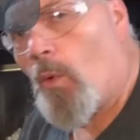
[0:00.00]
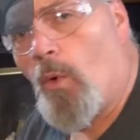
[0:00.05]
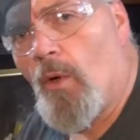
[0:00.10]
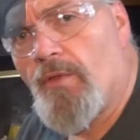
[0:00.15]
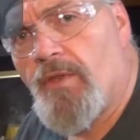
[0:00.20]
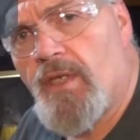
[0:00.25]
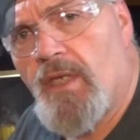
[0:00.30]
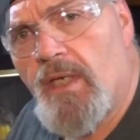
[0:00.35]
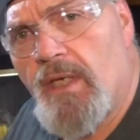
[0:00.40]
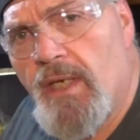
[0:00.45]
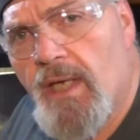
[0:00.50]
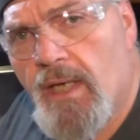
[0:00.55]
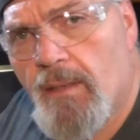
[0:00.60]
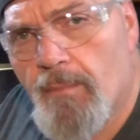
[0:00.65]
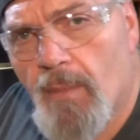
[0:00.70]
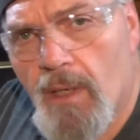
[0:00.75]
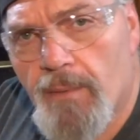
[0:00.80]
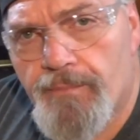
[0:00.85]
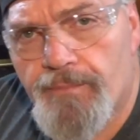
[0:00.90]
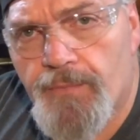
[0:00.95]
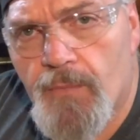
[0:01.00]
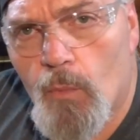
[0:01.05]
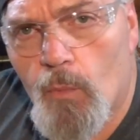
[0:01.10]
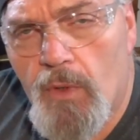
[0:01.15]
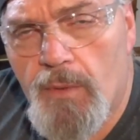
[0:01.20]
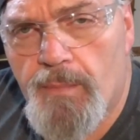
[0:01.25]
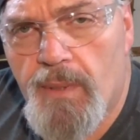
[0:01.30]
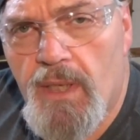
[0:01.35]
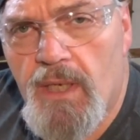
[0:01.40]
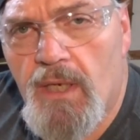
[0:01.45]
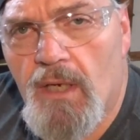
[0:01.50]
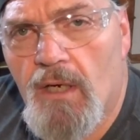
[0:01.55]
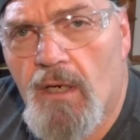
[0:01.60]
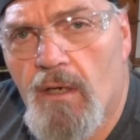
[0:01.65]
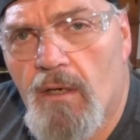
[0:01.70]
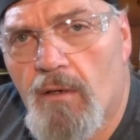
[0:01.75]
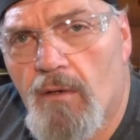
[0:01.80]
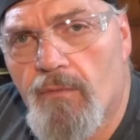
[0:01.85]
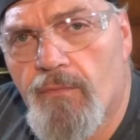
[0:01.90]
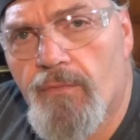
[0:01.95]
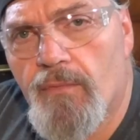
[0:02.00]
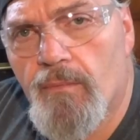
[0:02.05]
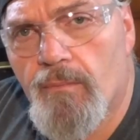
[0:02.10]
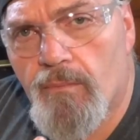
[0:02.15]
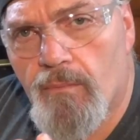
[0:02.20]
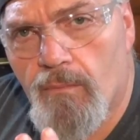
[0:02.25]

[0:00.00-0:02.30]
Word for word: what the enigma would be of,